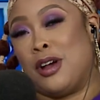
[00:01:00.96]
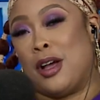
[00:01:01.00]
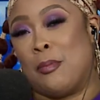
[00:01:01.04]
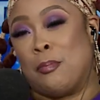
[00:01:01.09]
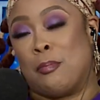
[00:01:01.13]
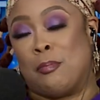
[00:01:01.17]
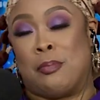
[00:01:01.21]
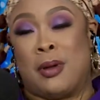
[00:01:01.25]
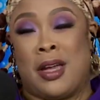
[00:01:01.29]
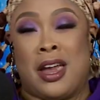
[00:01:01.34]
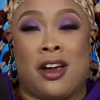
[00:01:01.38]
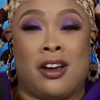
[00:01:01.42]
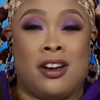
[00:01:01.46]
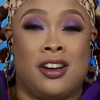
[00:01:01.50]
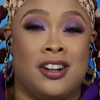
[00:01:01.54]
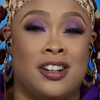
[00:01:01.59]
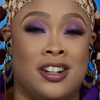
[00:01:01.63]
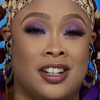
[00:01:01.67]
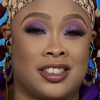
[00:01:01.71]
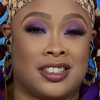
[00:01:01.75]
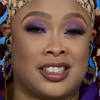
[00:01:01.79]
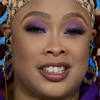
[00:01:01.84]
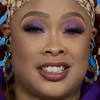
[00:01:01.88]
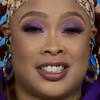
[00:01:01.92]
I bear
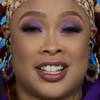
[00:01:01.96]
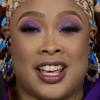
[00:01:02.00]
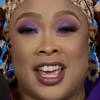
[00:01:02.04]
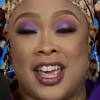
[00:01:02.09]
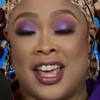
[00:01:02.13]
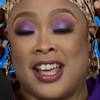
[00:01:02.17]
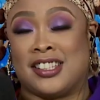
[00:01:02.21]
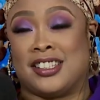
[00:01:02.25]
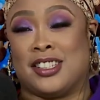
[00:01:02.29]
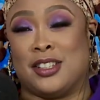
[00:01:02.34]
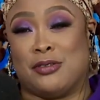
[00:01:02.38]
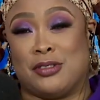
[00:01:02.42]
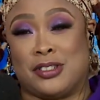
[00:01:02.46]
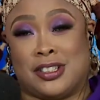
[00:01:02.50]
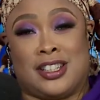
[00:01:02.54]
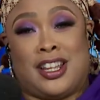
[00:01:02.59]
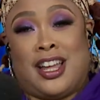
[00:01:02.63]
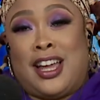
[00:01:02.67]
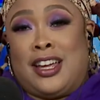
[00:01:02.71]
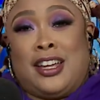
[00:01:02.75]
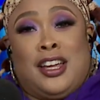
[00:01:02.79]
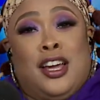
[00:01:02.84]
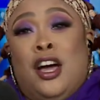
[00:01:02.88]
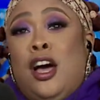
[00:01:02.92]
hugged his ass, it was
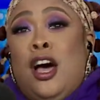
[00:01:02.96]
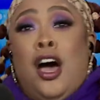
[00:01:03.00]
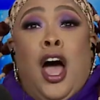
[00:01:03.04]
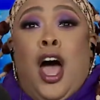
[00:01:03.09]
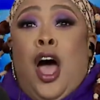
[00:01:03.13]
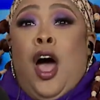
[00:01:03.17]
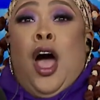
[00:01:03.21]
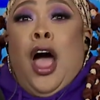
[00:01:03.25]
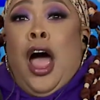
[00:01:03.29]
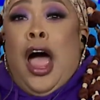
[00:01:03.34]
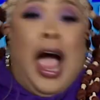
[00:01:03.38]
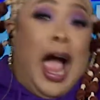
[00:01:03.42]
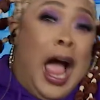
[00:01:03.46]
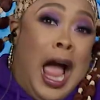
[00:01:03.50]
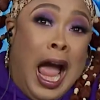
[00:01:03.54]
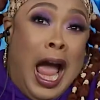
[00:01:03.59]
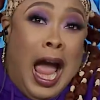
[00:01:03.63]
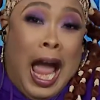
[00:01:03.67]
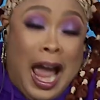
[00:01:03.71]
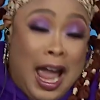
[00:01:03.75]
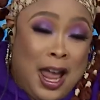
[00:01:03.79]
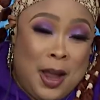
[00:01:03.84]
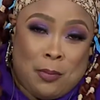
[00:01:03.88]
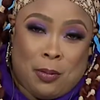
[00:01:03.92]
like, ah!
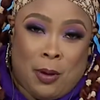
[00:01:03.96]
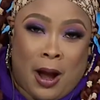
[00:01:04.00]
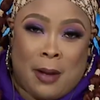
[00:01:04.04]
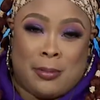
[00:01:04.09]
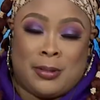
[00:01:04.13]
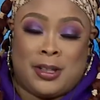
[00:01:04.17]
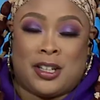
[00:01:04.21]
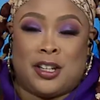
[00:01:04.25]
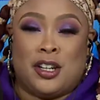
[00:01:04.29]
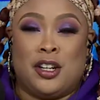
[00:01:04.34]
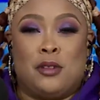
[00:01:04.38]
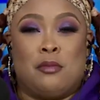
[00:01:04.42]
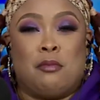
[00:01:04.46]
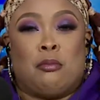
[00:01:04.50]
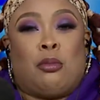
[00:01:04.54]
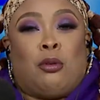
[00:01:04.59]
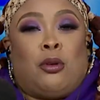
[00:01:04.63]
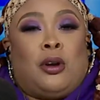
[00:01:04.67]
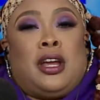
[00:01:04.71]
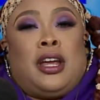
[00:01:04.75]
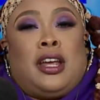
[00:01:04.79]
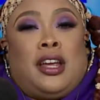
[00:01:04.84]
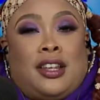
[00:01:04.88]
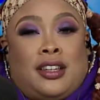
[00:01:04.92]
He probably couldn't
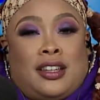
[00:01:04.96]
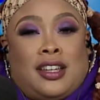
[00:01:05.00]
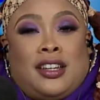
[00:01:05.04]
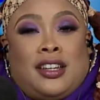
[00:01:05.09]
breathe.